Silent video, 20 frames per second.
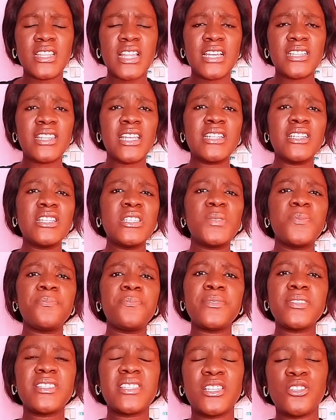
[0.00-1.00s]
Like there's this
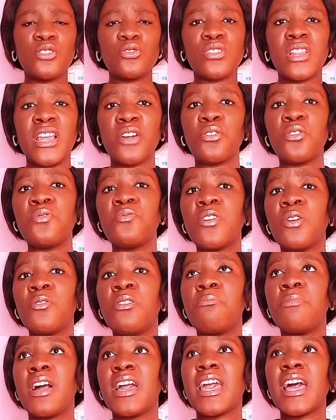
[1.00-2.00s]
peace that just like
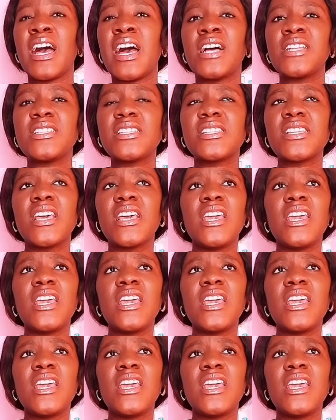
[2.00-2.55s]
overwhelmed my heart.